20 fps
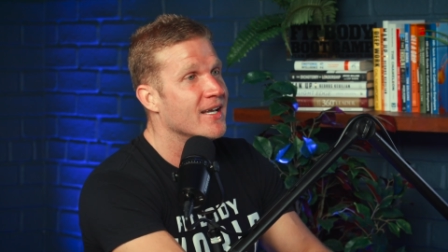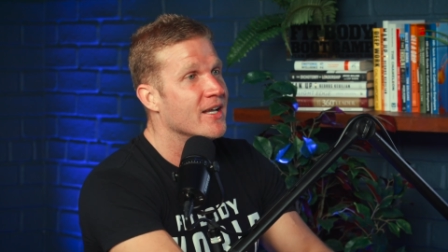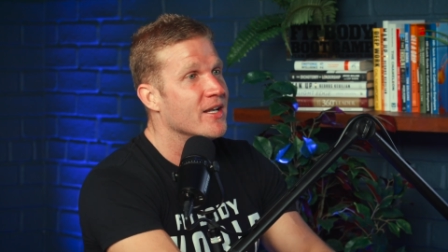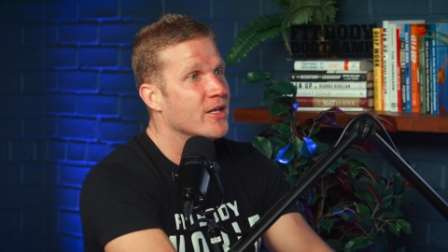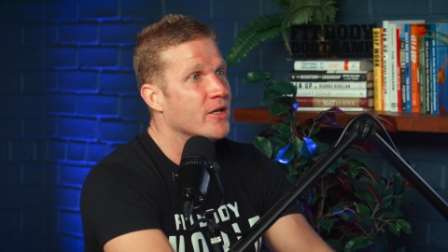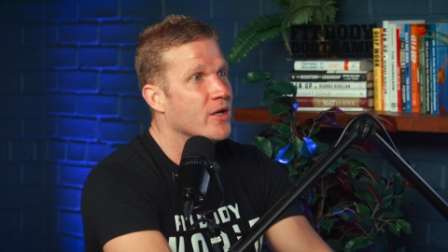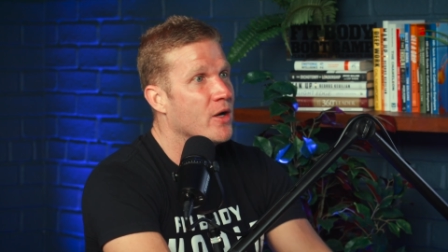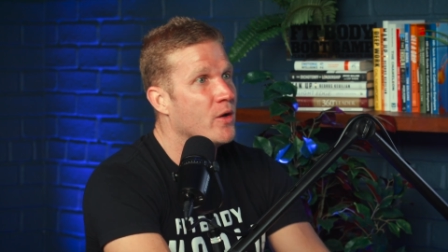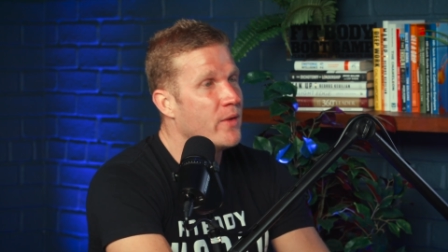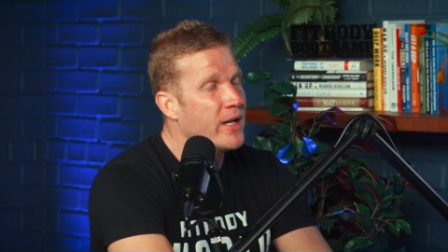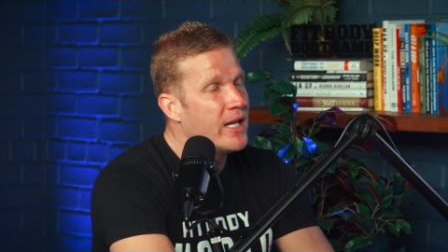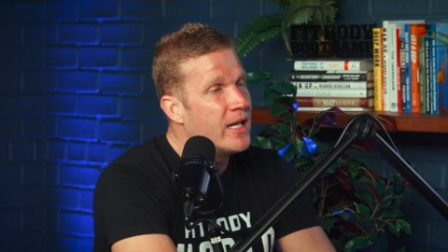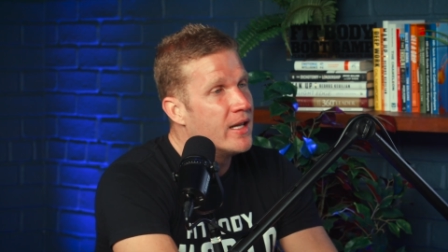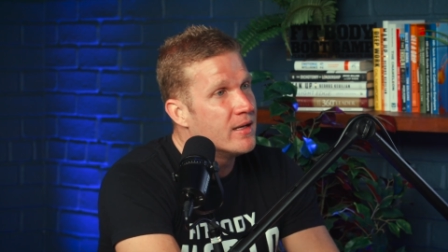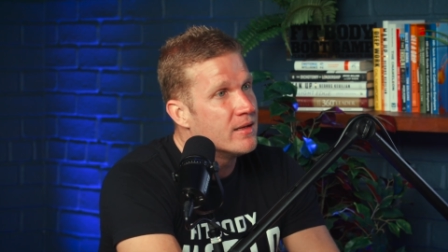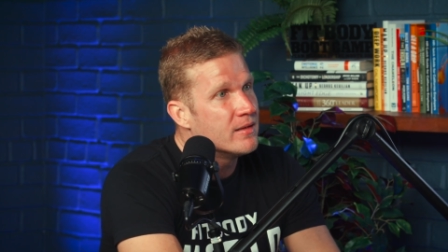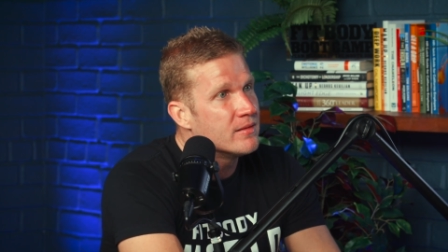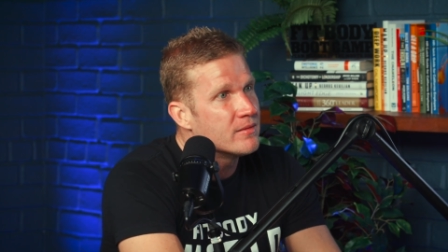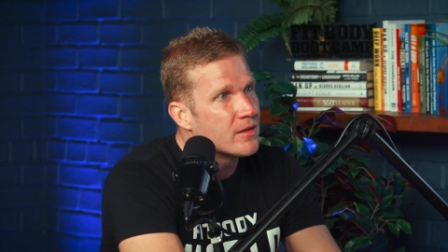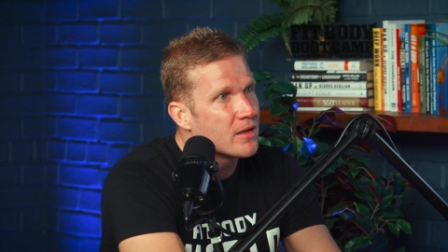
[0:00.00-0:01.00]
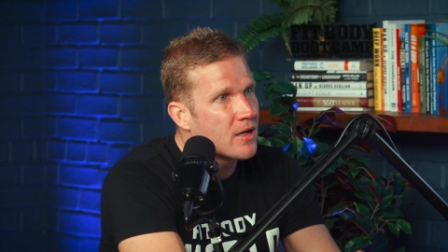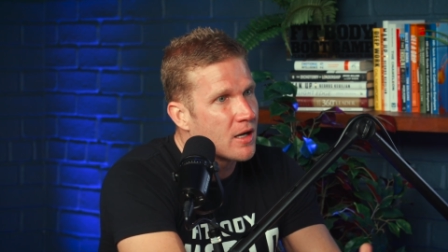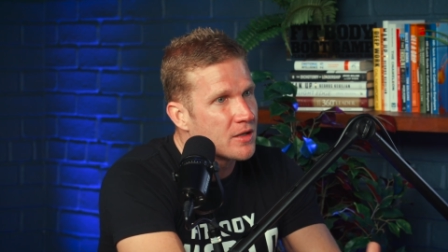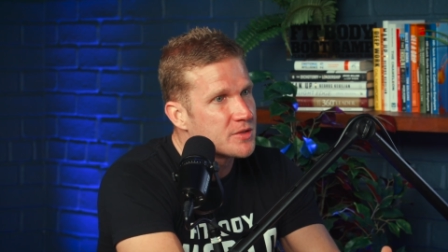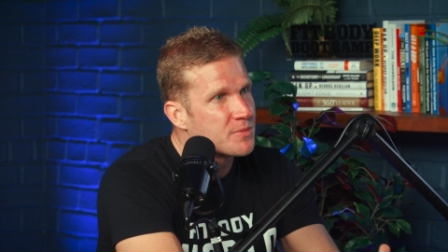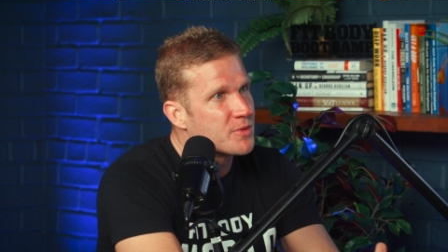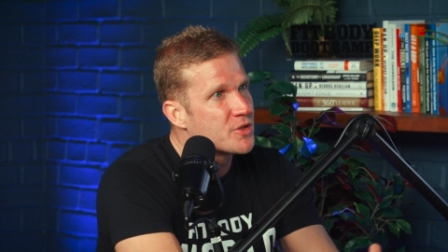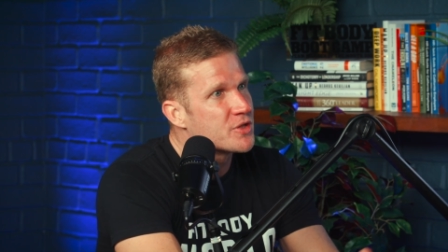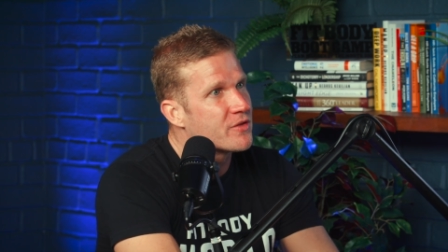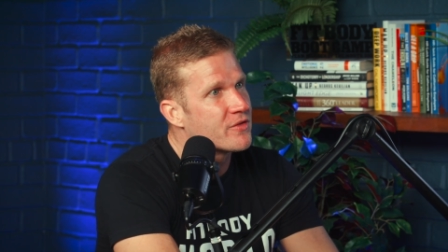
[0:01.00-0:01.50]
You know, in the
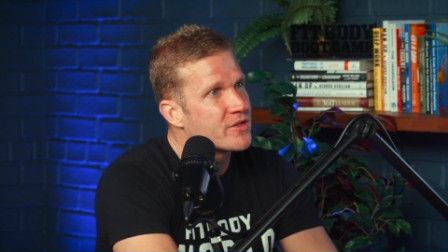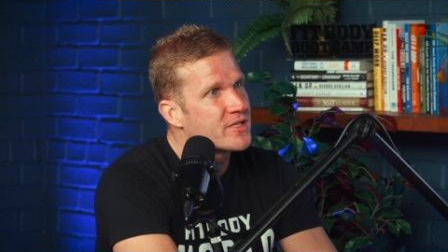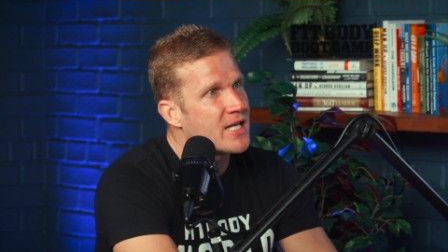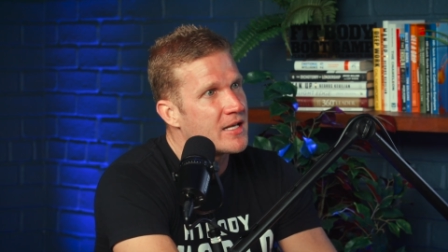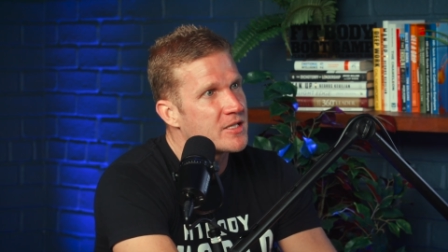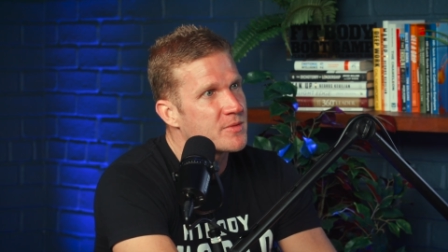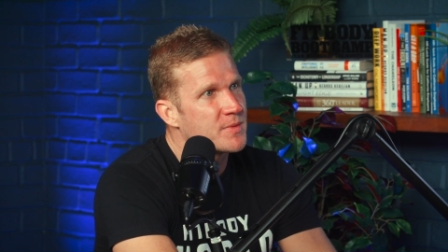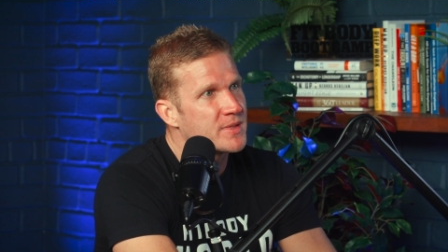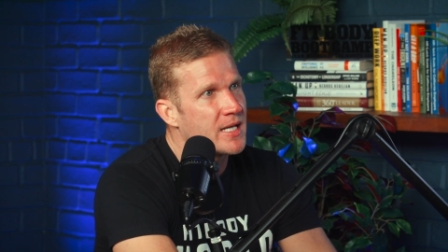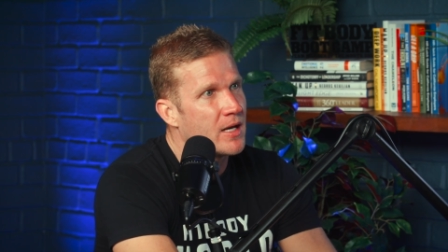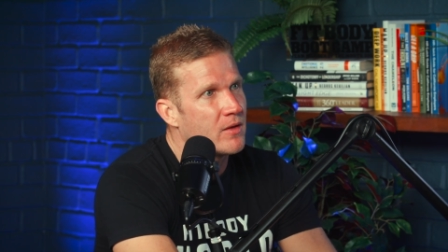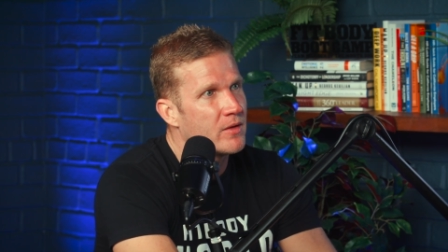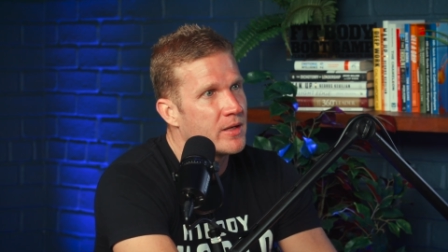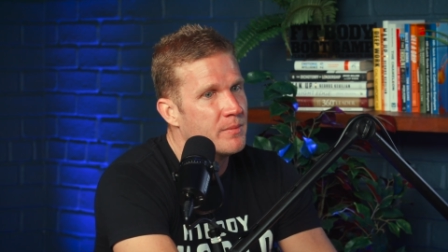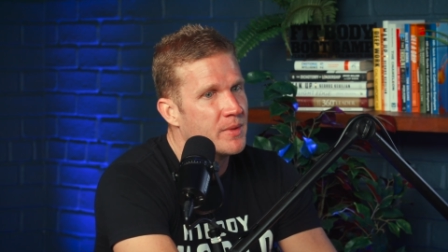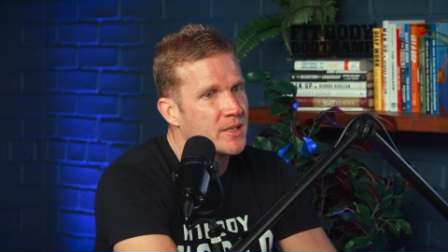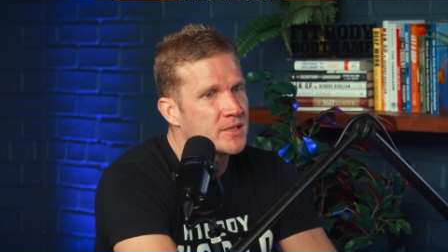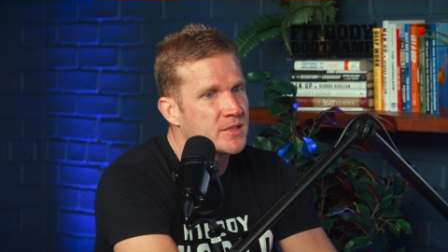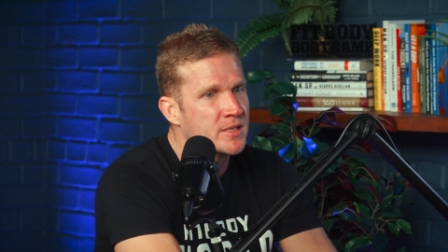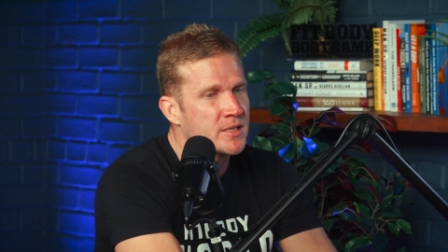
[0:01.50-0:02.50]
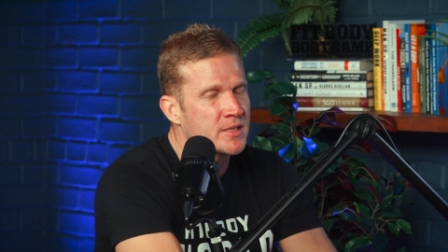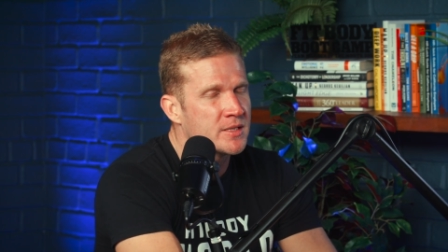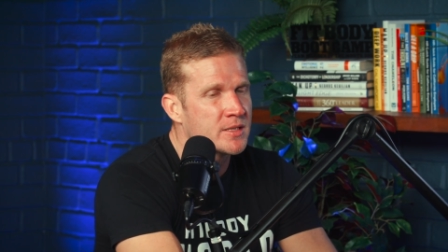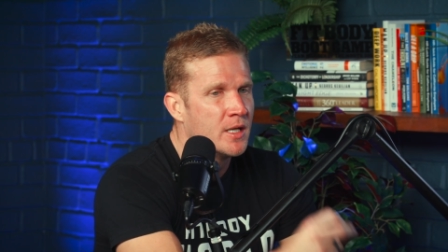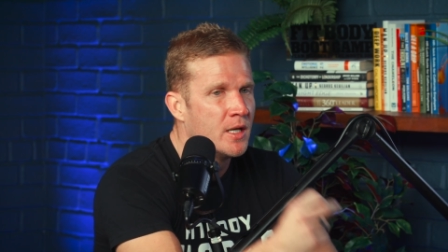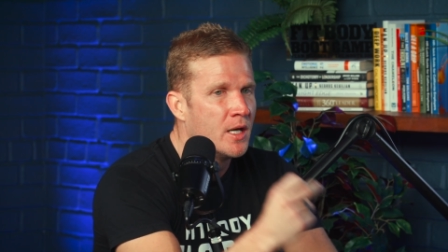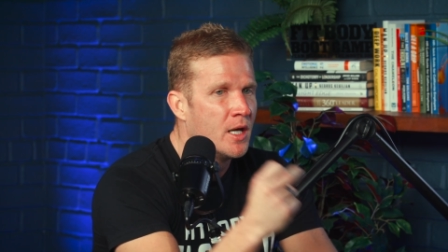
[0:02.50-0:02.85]
customer service hospitality business.